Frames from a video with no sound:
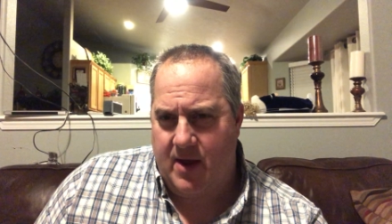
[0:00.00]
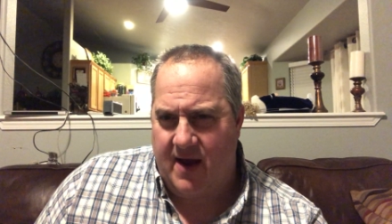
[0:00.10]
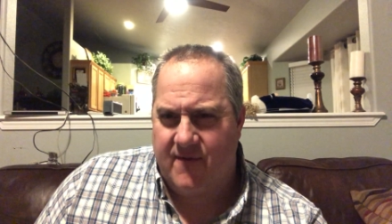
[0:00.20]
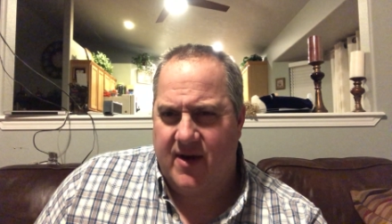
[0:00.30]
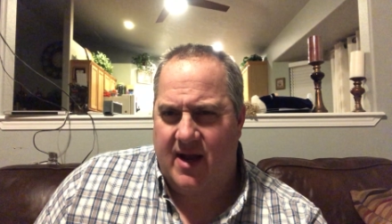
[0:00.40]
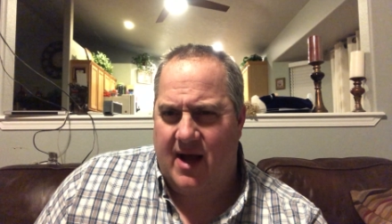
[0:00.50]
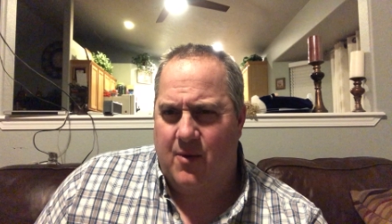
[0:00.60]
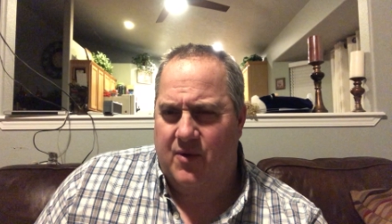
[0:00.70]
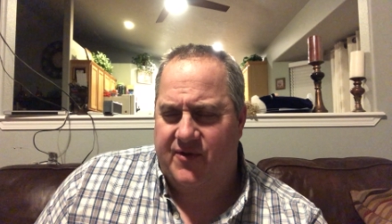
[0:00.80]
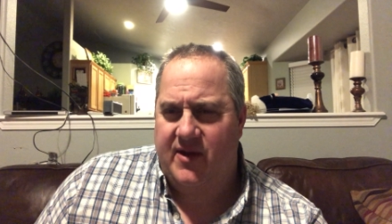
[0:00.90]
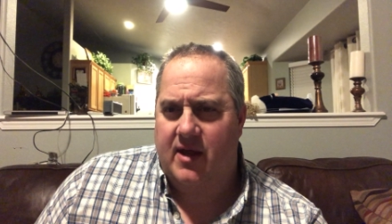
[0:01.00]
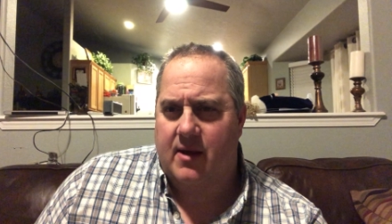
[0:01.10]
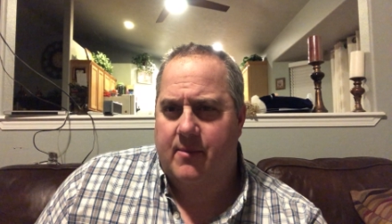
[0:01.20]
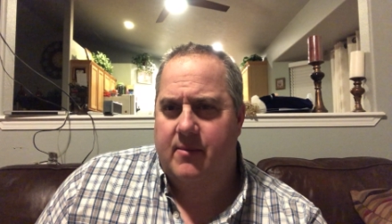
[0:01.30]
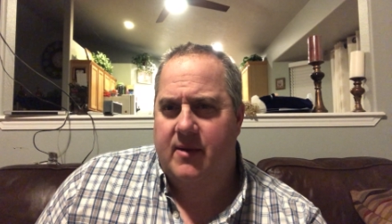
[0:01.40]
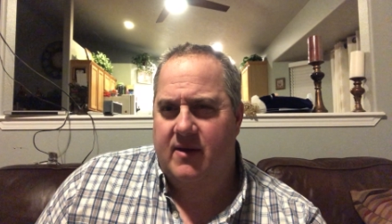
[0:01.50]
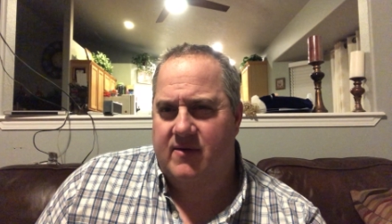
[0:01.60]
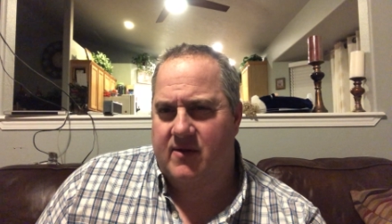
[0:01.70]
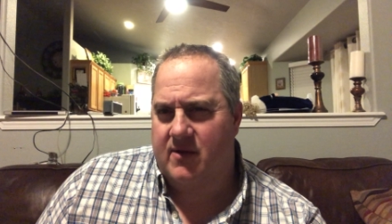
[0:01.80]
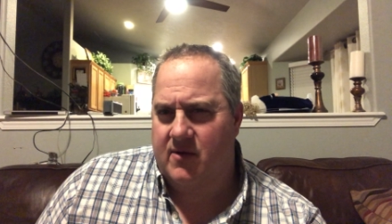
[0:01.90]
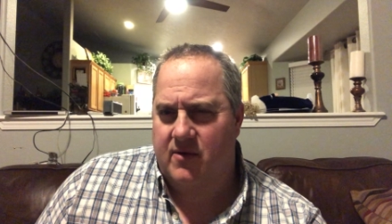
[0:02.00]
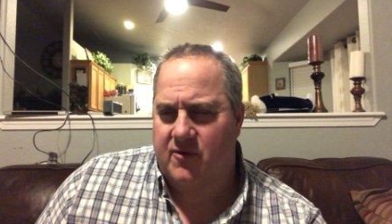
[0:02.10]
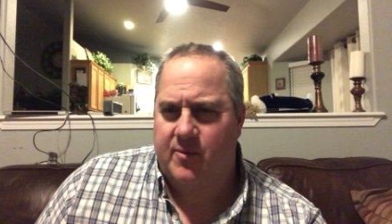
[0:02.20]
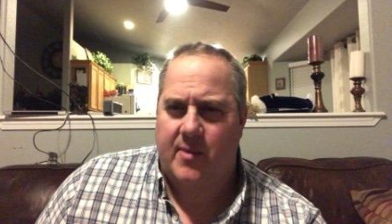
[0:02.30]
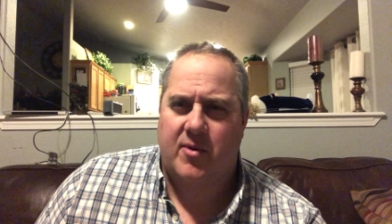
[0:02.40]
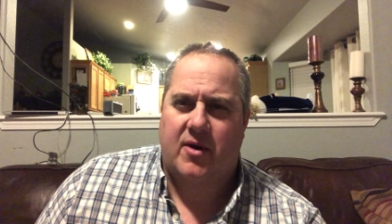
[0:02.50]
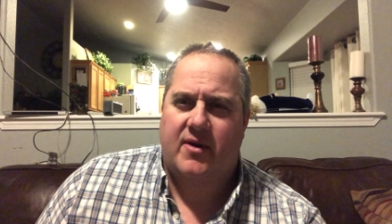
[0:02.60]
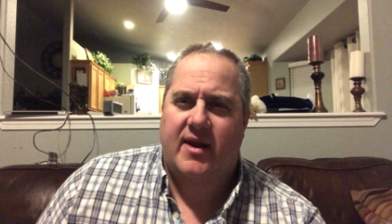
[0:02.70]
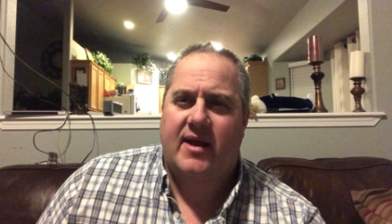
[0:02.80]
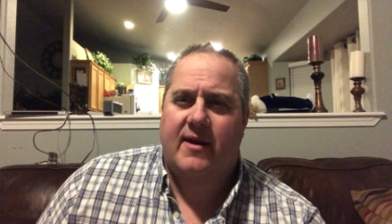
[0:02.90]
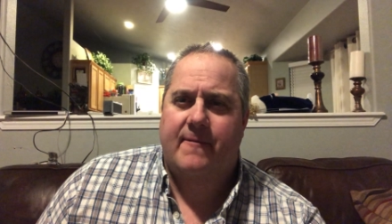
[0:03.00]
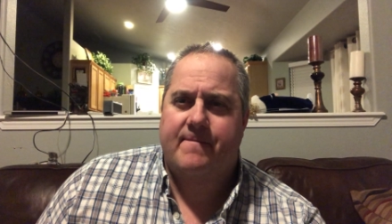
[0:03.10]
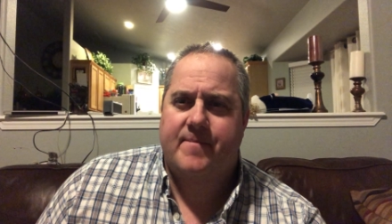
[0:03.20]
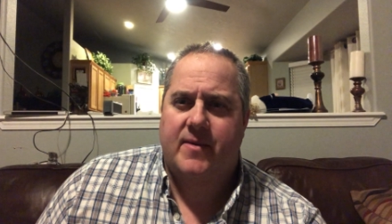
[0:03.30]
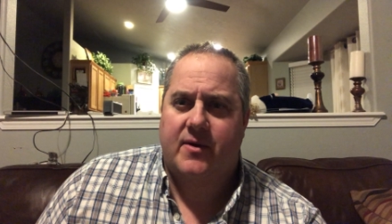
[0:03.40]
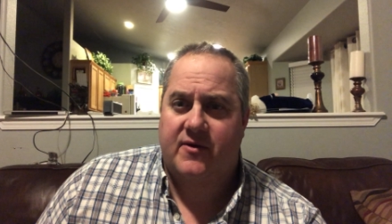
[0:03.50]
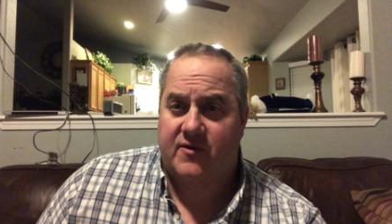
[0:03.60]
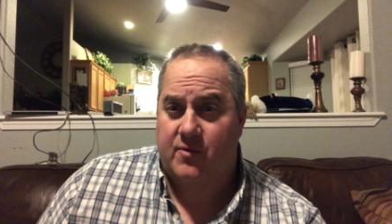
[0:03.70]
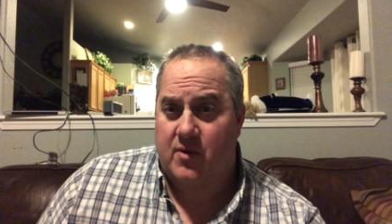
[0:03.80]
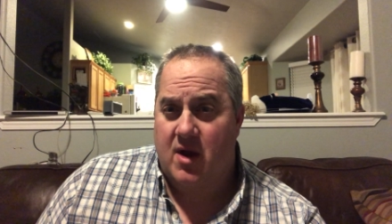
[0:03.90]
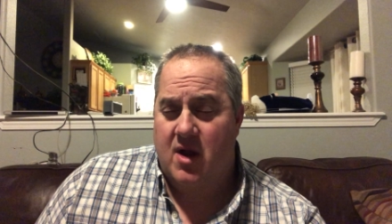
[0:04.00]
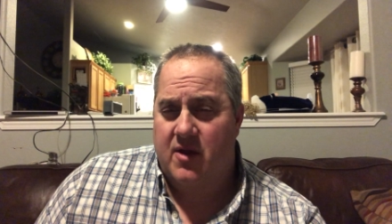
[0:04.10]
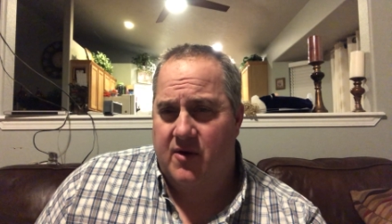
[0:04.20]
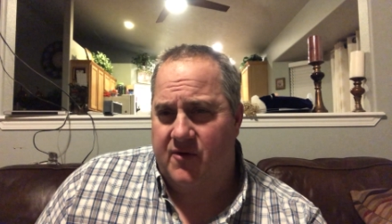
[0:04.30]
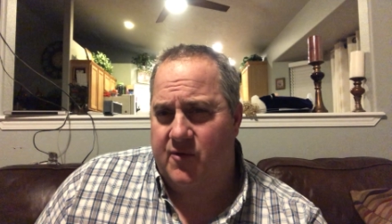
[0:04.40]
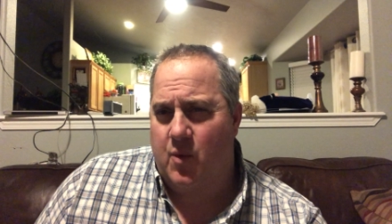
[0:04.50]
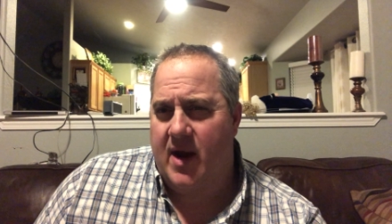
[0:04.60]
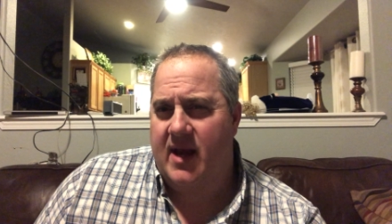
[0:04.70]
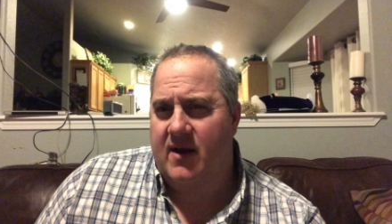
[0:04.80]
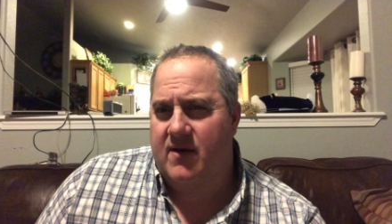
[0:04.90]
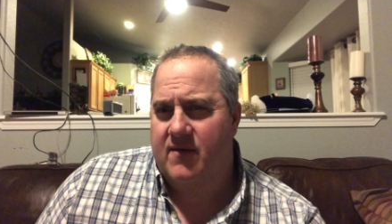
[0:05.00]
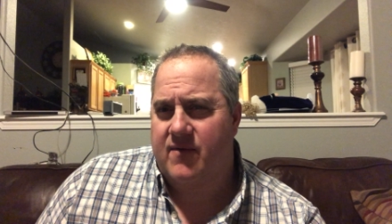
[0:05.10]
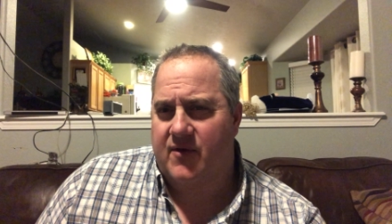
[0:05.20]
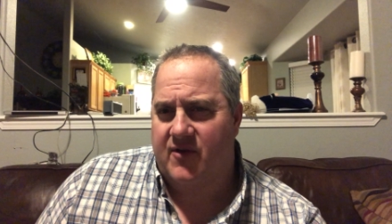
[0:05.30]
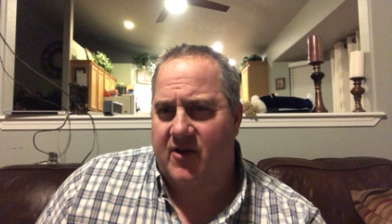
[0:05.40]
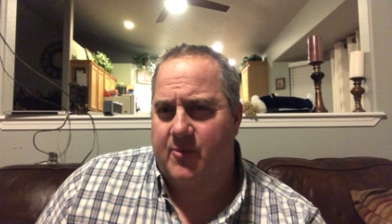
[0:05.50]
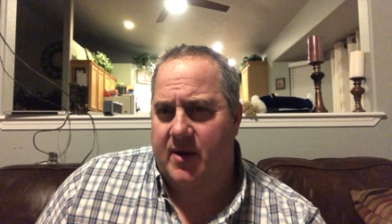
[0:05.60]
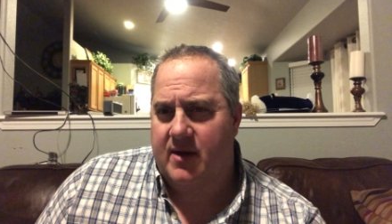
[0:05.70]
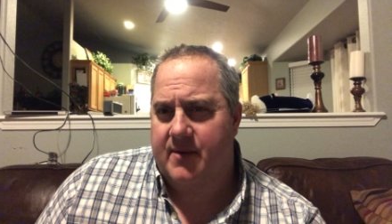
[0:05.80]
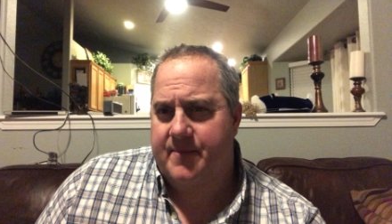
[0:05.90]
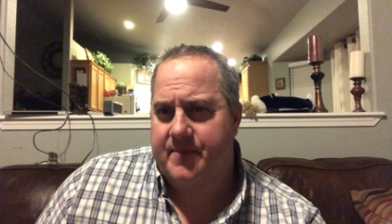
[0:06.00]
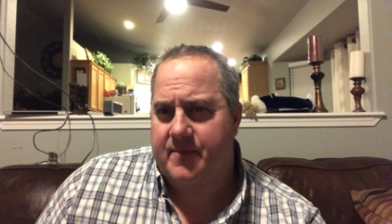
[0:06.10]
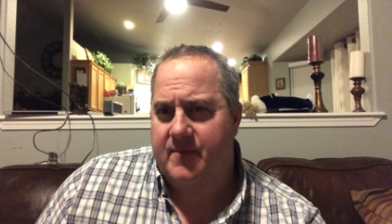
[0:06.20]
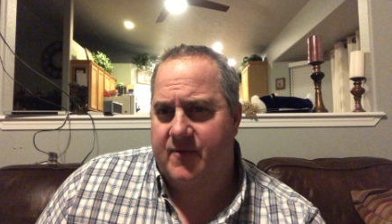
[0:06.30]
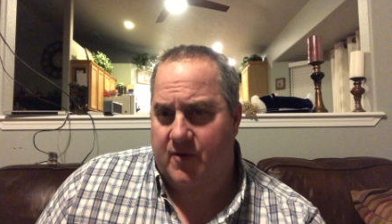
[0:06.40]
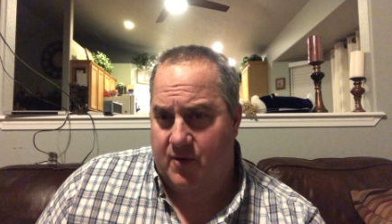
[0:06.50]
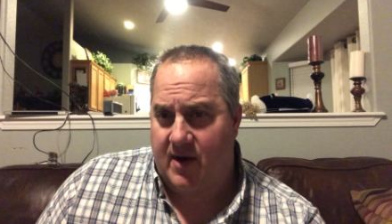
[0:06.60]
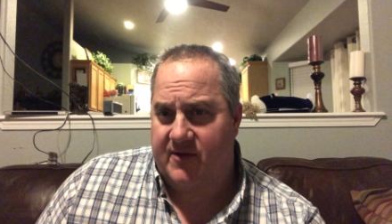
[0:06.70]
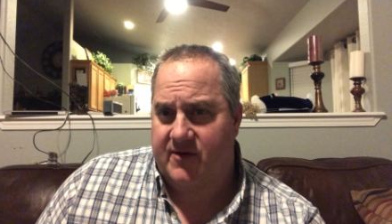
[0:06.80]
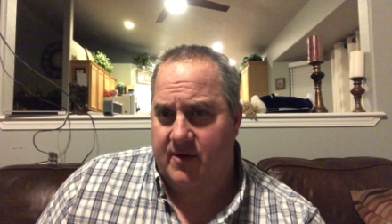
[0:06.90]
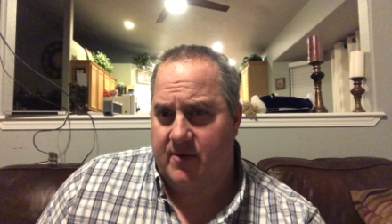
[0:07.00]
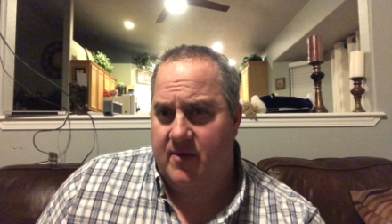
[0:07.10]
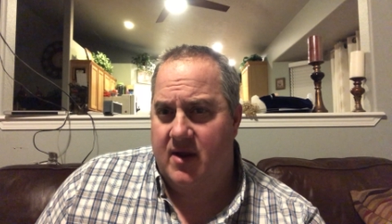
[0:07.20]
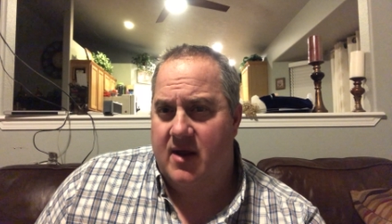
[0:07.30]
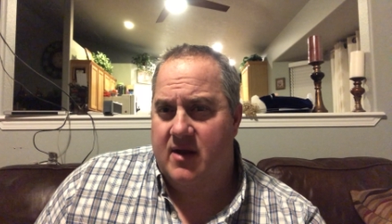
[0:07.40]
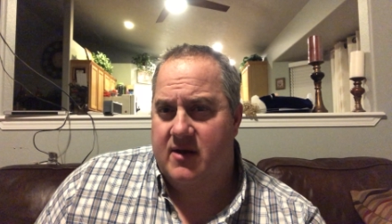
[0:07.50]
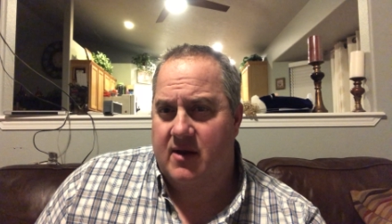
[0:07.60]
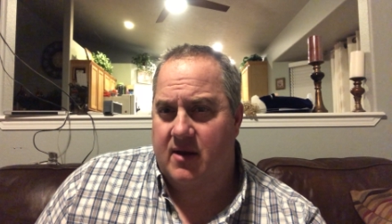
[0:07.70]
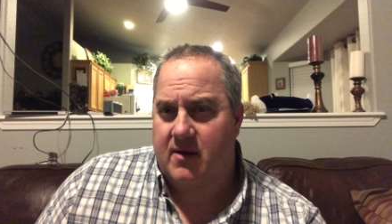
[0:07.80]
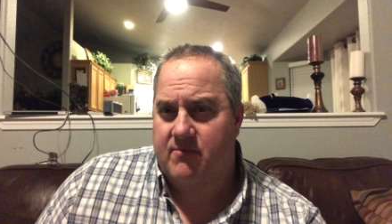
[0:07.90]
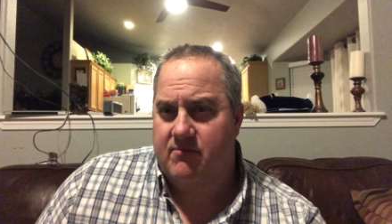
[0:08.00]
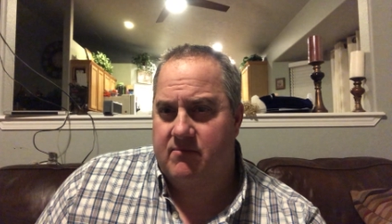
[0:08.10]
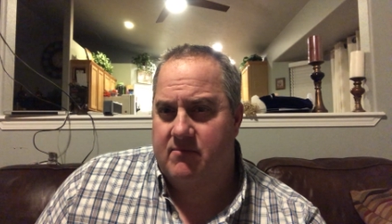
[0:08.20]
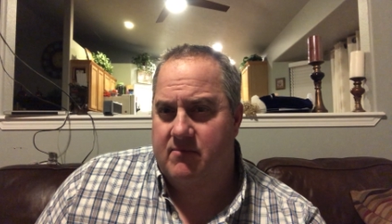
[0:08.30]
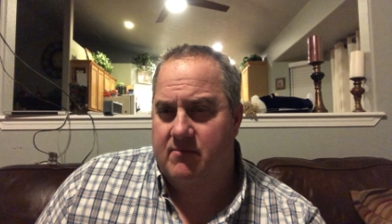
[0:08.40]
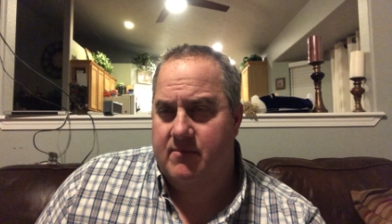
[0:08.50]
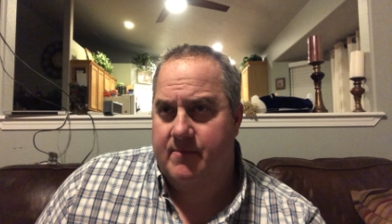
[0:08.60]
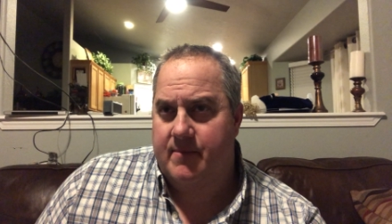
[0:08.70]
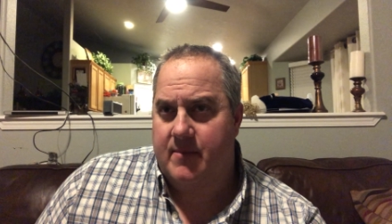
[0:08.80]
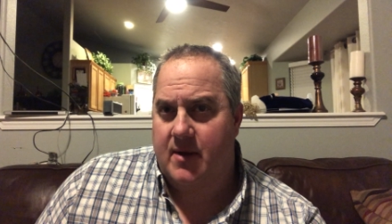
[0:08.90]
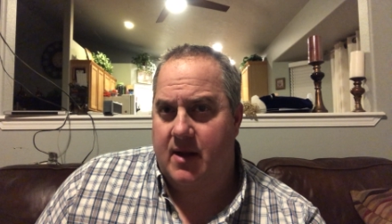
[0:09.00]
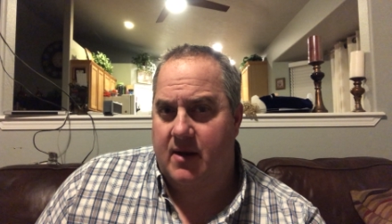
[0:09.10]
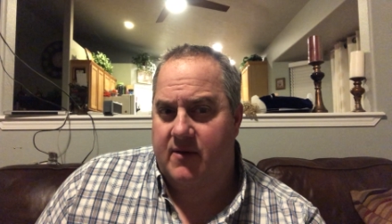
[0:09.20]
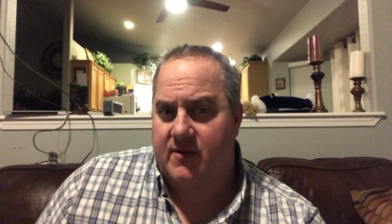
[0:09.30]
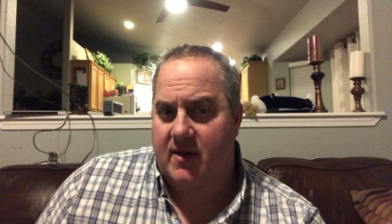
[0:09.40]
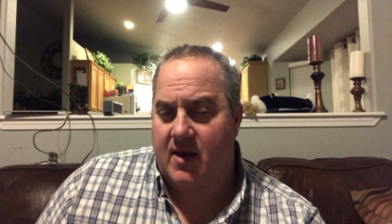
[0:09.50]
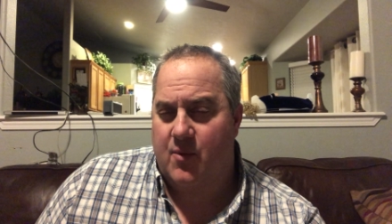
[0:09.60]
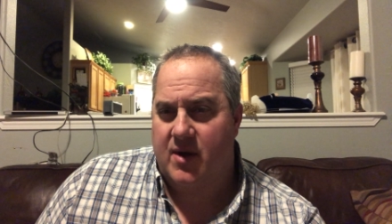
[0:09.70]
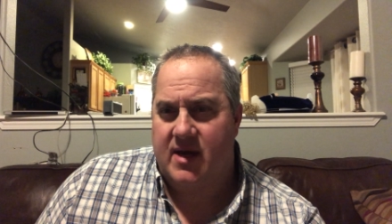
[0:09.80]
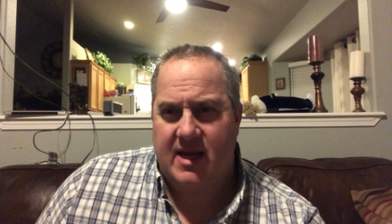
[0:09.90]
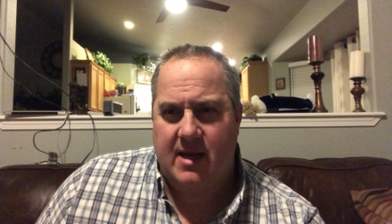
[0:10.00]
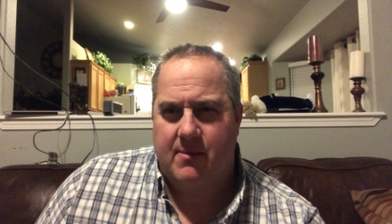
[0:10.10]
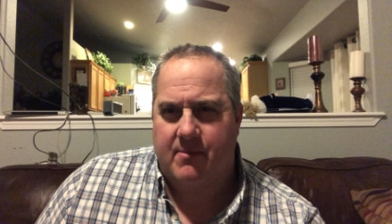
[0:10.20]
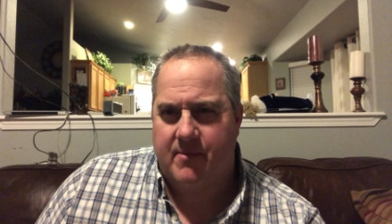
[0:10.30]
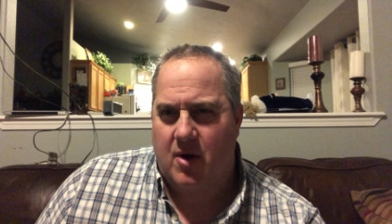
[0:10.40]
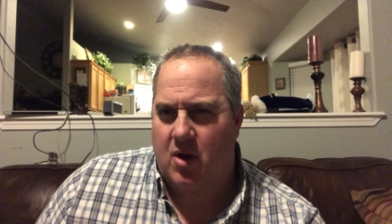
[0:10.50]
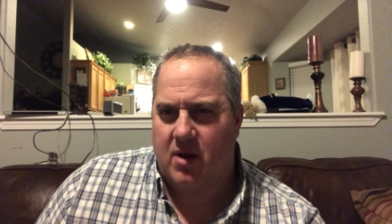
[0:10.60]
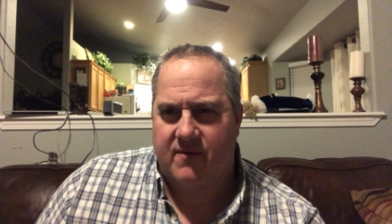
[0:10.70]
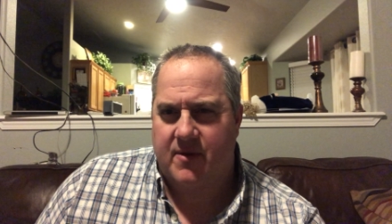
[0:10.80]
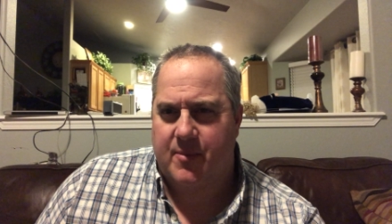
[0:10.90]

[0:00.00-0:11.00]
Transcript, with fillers: every eye will see him means that those people aren't dead. They're just they're just waiting for judgment, for Christ to, to how do you say that, redeem all of the